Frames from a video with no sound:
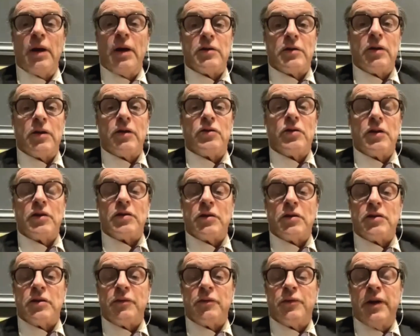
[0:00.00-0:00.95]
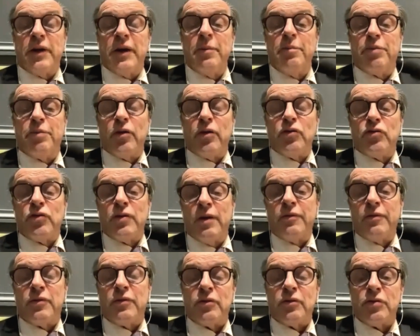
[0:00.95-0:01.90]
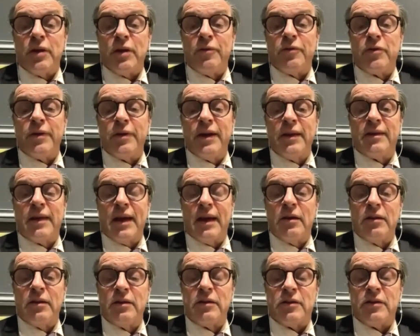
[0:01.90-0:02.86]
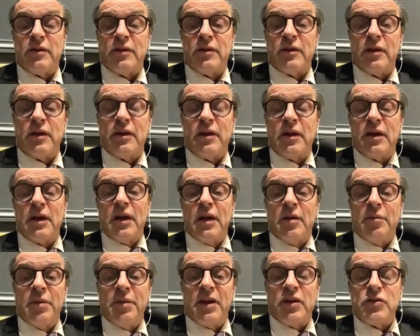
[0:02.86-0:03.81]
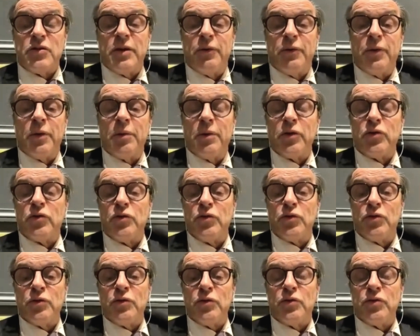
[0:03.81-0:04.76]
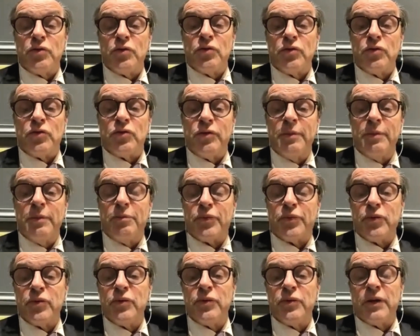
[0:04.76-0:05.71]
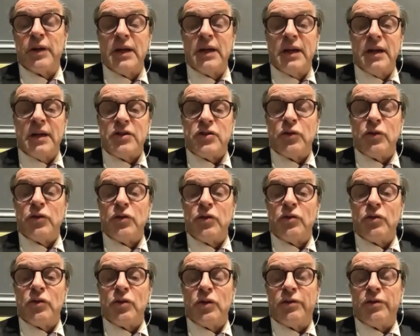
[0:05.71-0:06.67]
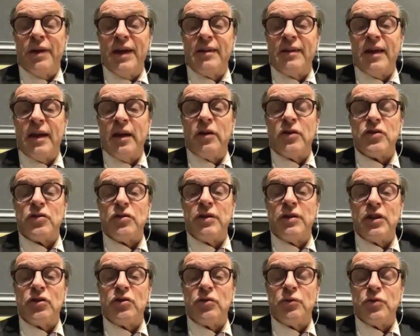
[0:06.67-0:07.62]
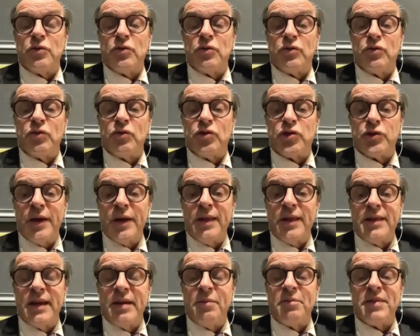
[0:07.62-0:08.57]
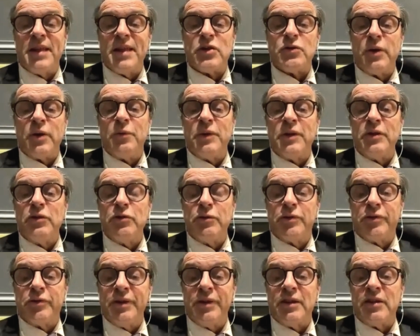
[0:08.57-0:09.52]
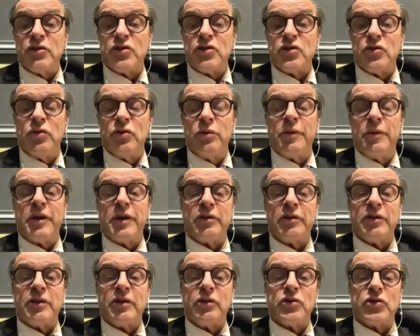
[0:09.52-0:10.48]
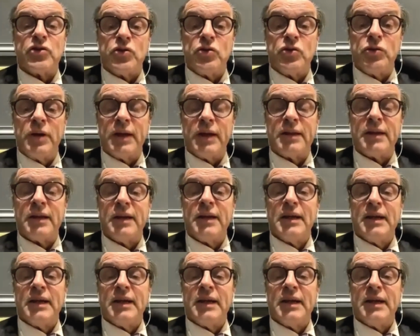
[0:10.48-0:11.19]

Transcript: it's very important to have great talent, and because if you want to improve, so the great talents, you need to train them. That's why we created school. We created a school at